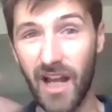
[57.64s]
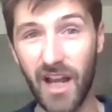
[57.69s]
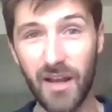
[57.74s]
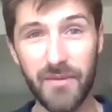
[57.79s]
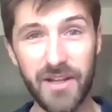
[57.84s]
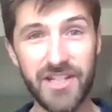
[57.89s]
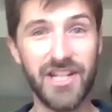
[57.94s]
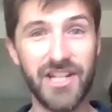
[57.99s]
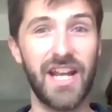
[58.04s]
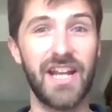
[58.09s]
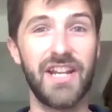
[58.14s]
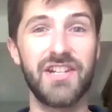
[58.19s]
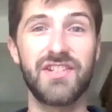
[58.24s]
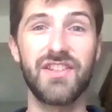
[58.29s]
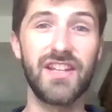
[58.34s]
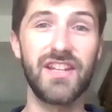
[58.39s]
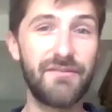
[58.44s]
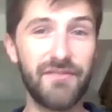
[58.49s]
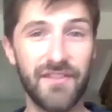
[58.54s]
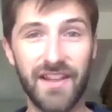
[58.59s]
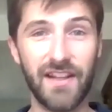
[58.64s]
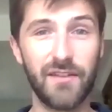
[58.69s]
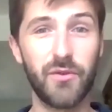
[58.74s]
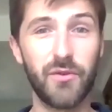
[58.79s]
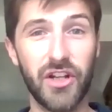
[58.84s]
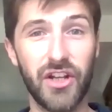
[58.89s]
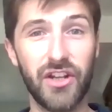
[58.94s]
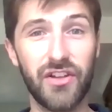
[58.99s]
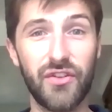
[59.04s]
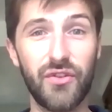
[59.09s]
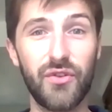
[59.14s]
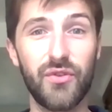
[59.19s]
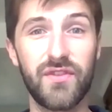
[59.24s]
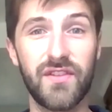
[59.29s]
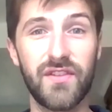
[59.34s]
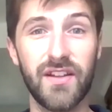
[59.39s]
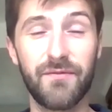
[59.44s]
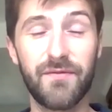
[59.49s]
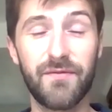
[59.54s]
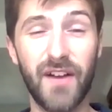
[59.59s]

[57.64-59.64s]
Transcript: climate change, the different things we're going to do to